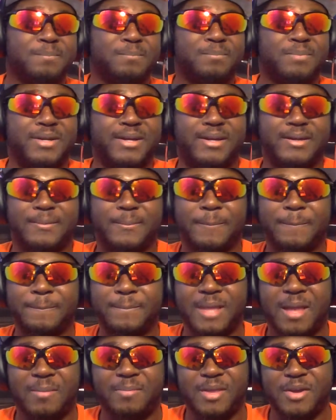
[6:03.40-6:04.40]
But
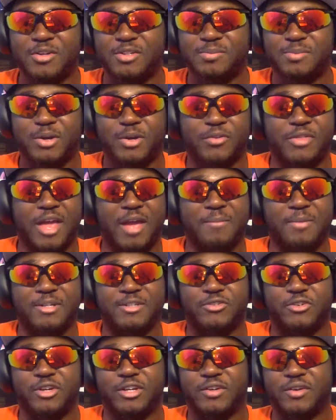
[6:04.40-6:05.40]
I'm not going to spoil that much
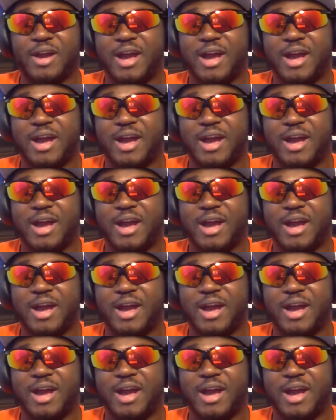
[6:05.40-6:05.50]
for you.